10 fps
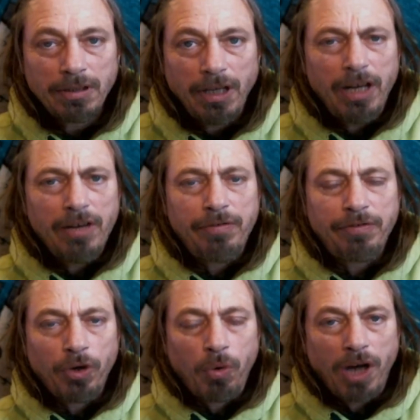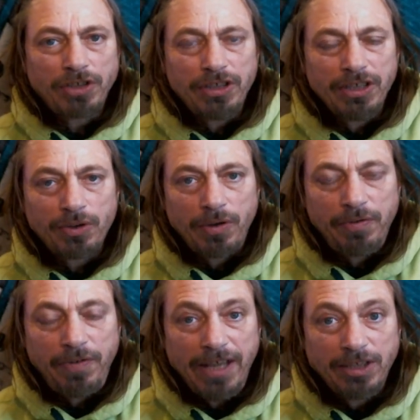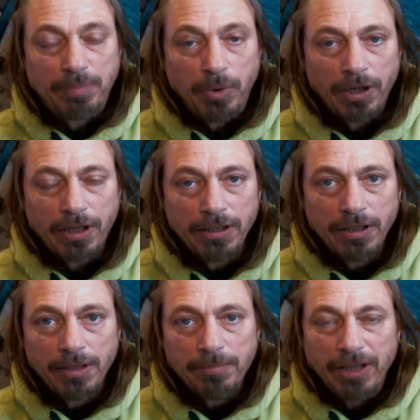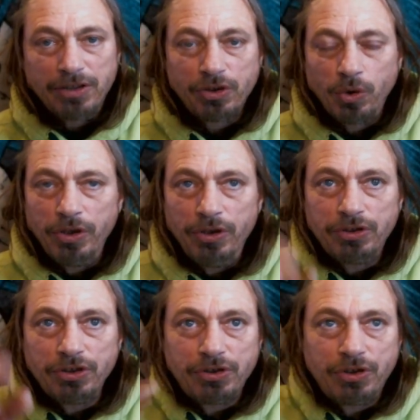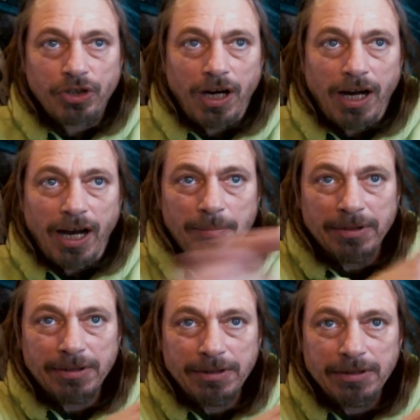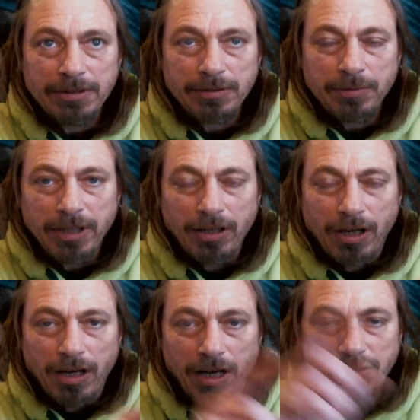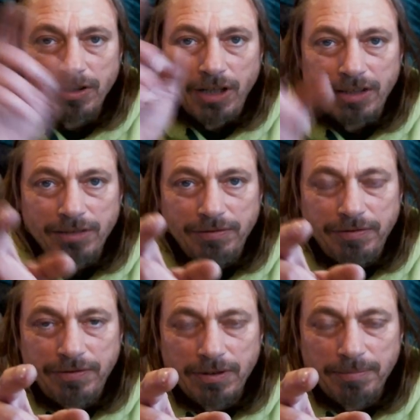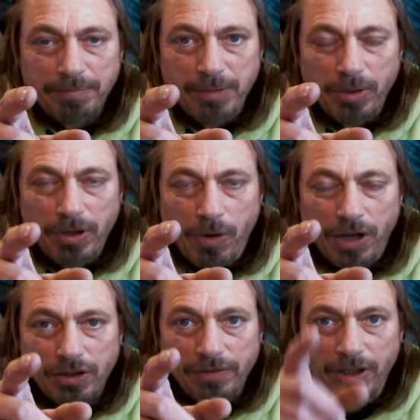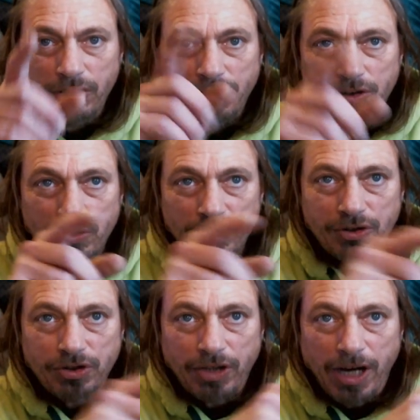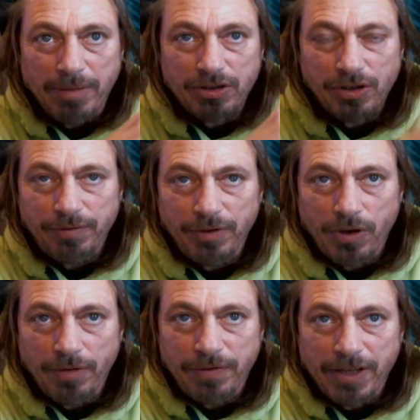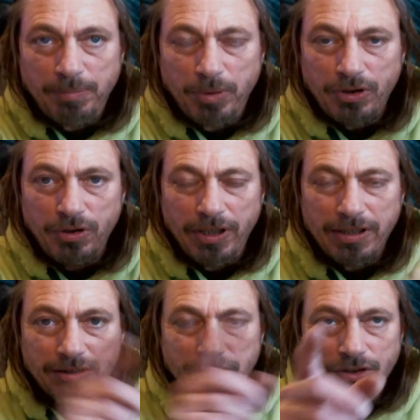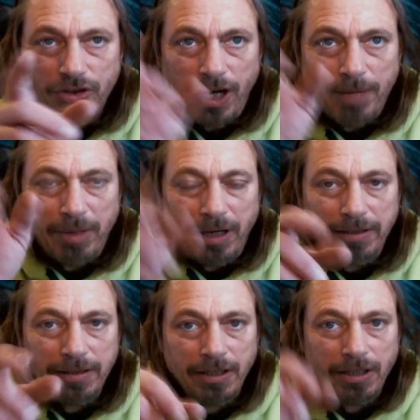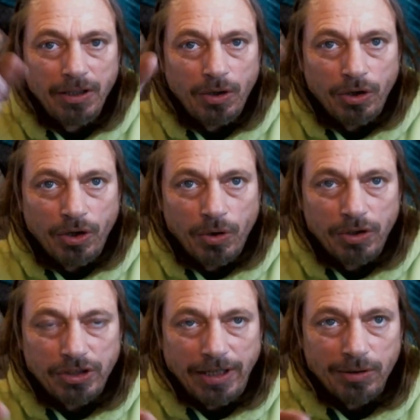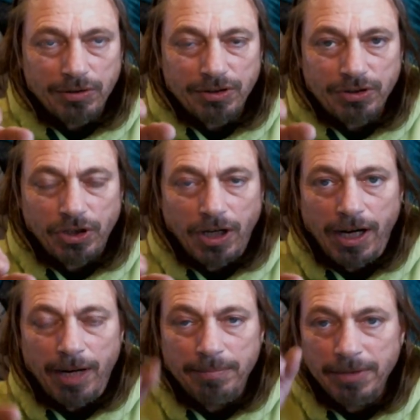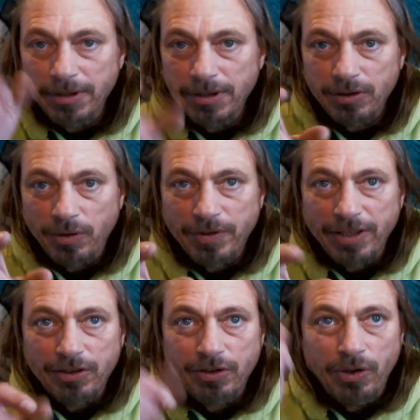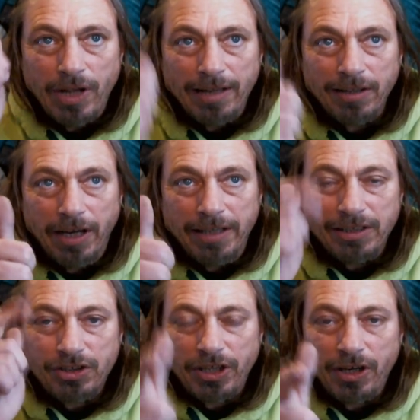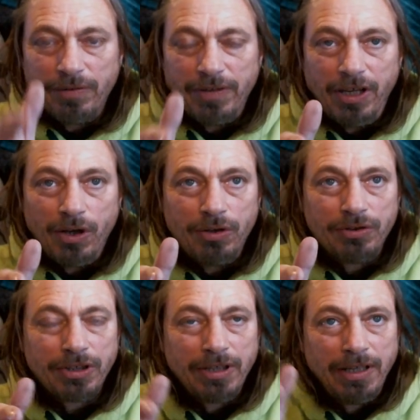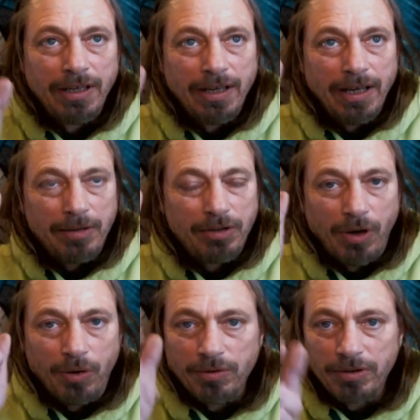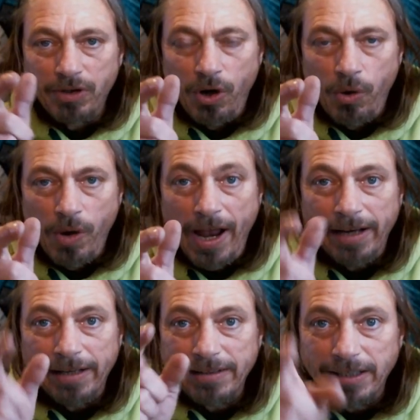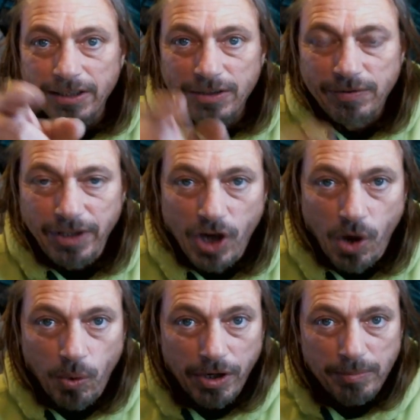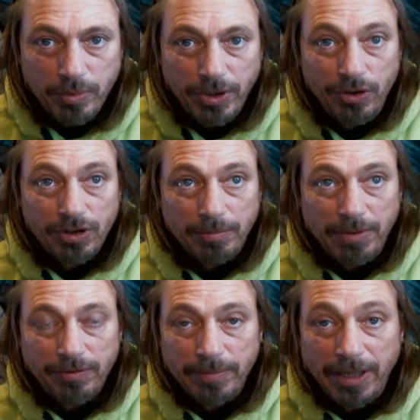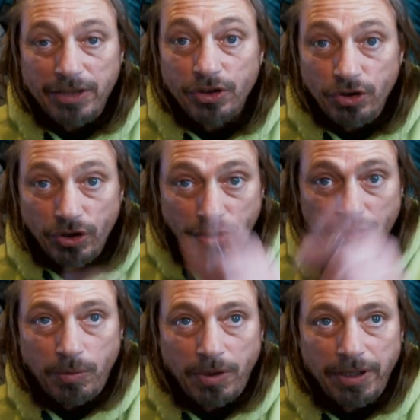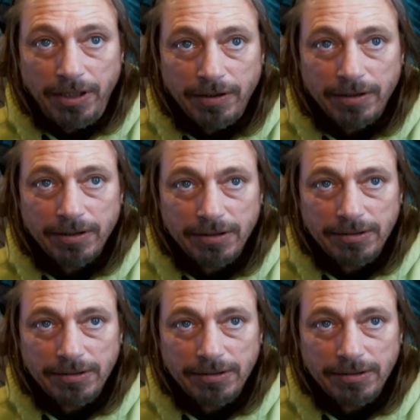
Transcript: And if you're watching this on Facebook, make sure you subscribe. We get lots and lots of people that watch our videos that don't subscribe. Make sure if you're on Facebook, you hit the subscribe button or go to our channel and subscribe. Don't forget to do that. Like and share our videos. And don't go away. At the end of this video, we're going to bring you some information you're going to want to hear.